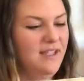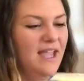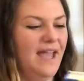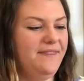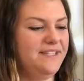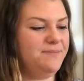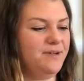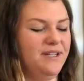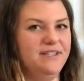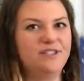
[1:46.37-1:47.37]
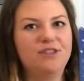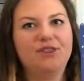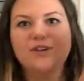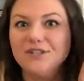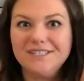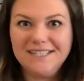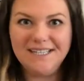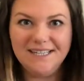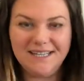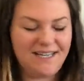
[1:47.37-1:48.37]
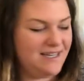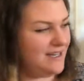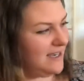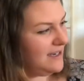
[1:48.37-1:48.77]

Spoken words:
And this book is $13.99.